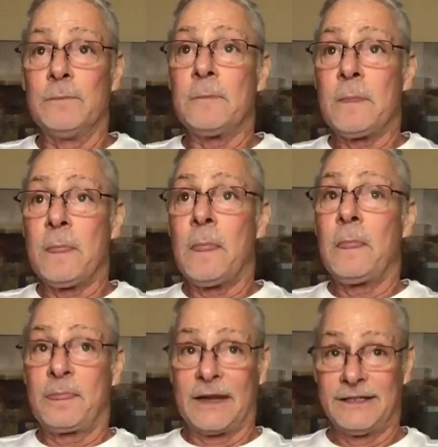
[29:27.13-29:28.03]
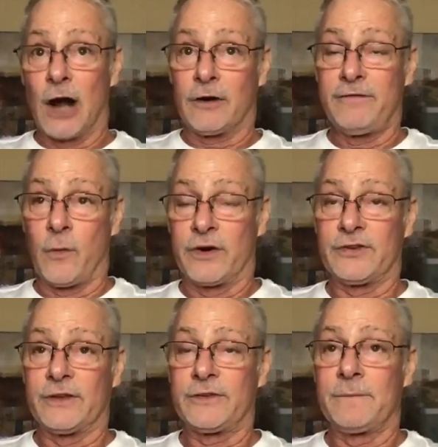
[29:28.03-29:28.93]
back to
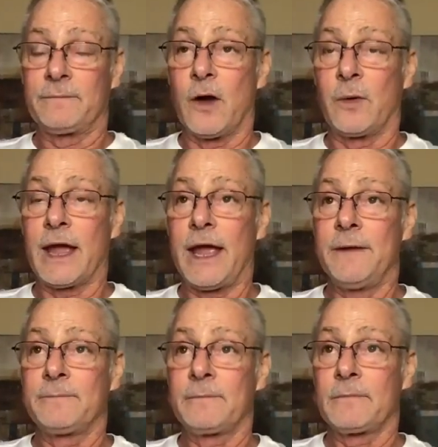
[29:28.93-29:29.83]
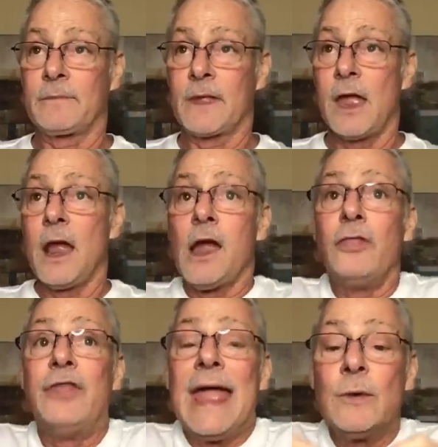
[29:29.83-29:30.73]
the dark forces, okay?
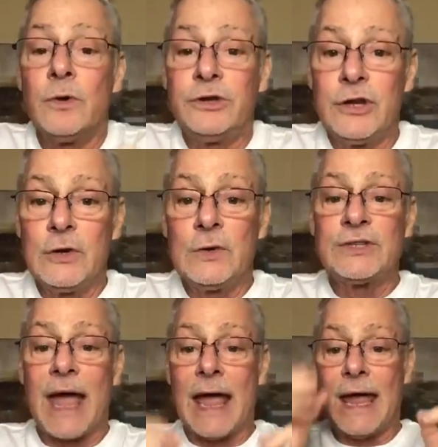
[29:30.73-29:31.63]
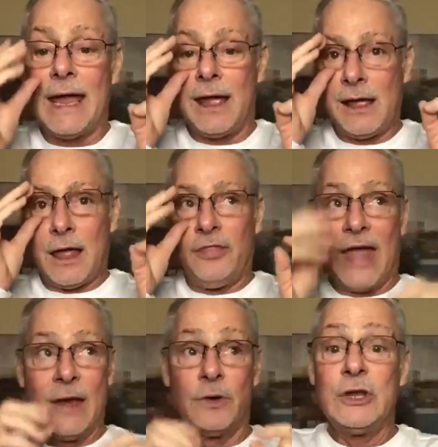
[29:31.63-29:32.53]
They will use
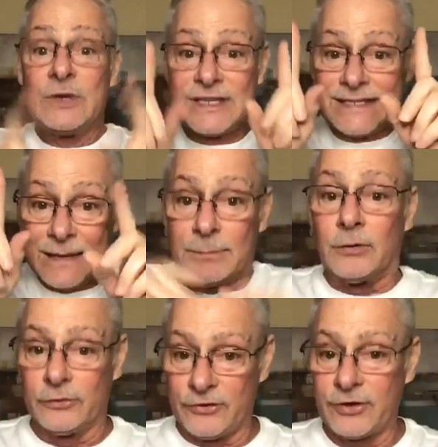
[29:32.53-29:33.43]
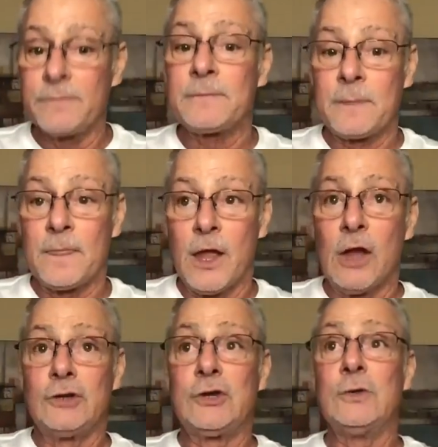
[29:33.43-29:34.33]

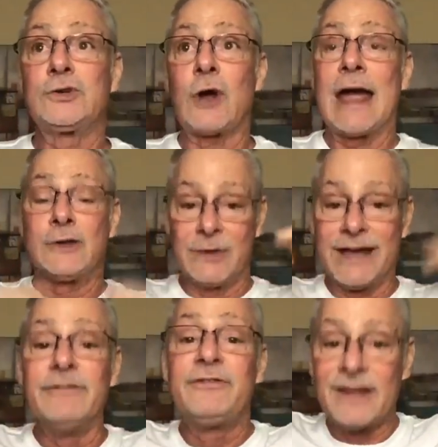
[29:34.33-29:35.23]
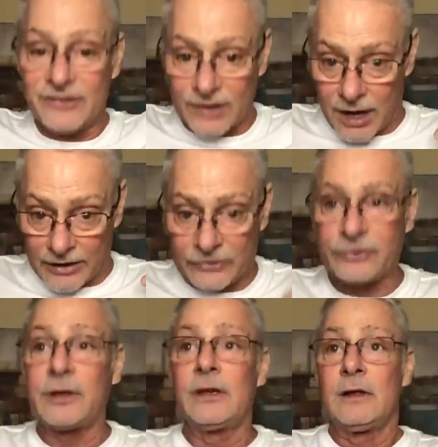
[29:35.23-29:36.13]
symbols to try to
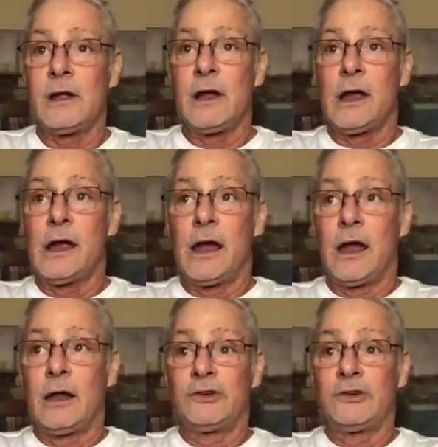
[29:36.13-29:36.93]
convince us